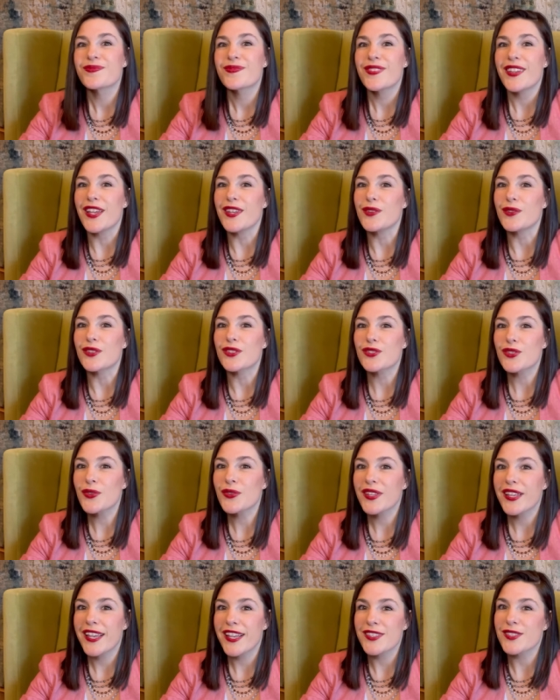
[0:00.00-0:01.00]
And you'll
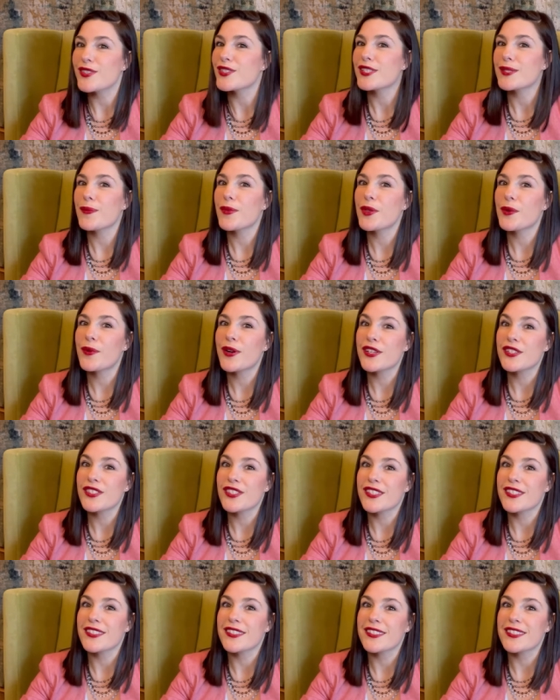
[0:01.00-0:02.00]
certainly answer some of the
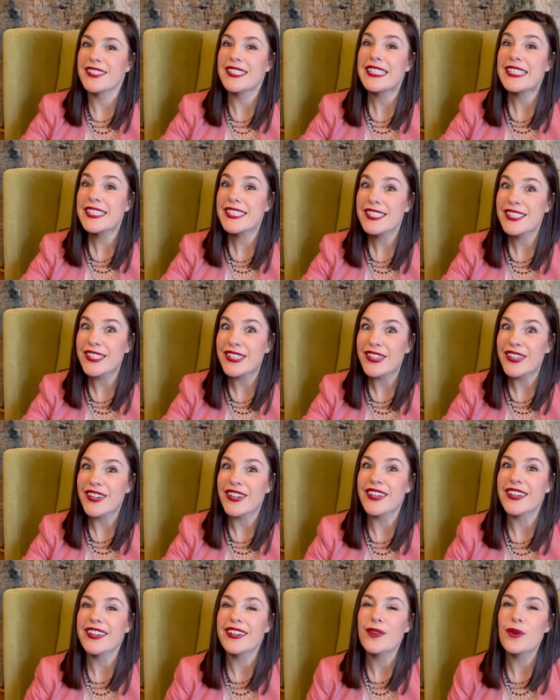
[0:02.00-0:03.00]
questions
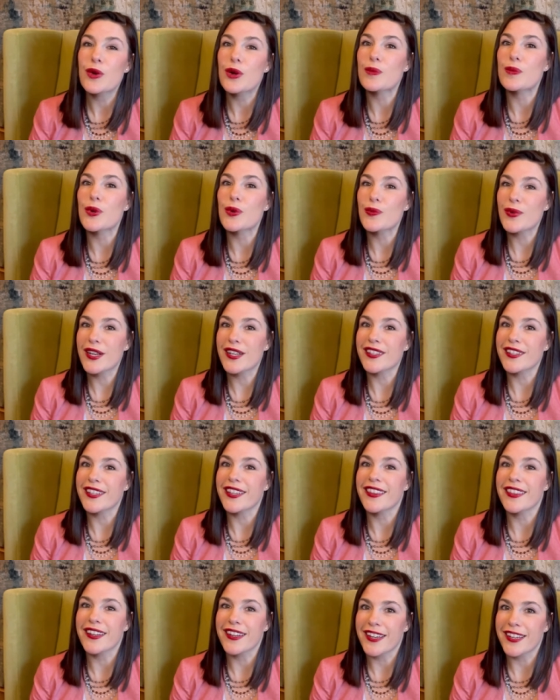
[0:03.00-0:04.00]
easier or more readily
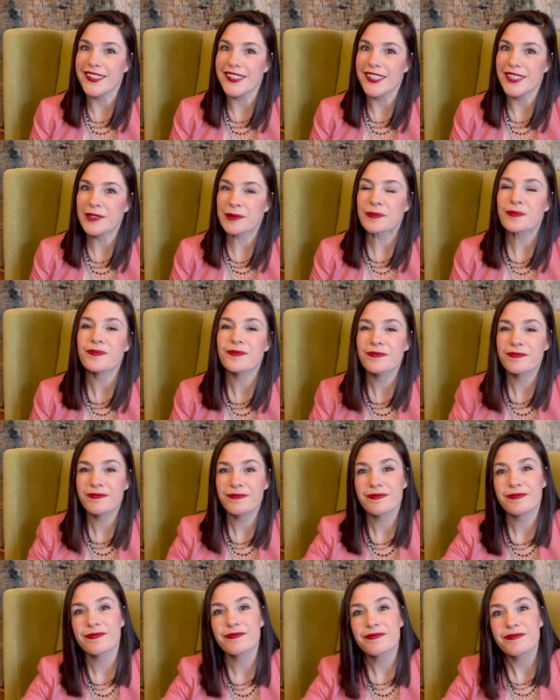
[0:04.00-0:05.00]
than I did.
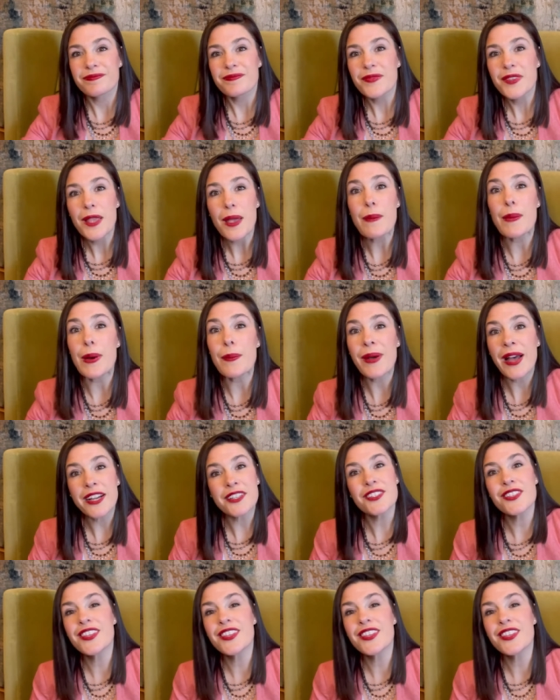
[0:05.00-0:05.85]
But back to